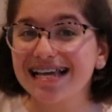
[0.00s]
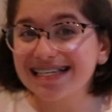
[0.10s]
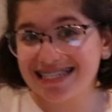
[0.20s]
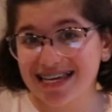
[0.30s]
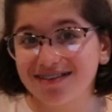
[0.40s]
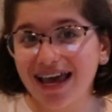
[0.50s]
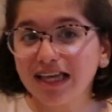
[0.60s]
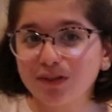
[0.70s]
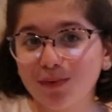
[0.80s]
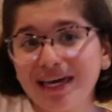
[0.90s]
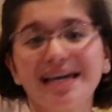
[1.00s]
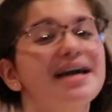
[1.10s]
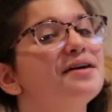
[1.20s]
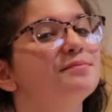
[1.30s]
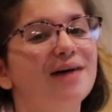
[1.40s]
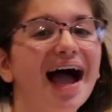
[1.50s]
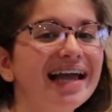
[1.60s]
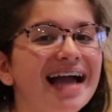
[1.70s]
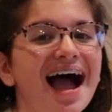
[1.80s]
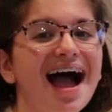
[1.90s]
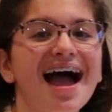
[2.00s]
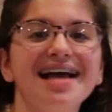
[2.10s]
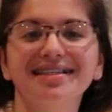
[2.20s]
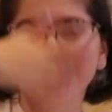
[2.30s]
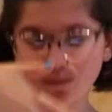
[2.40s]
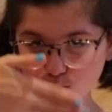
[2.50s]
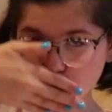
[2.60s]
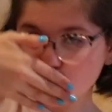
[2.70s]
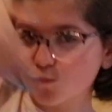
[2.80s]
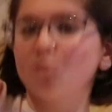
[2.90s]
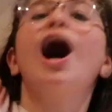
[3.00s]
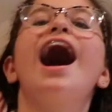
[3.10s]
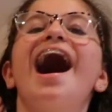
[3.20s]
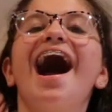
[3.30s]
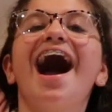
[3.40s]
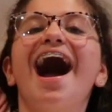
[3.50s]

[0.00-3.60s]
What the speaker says: See you next week. Bye, guys. Mwah.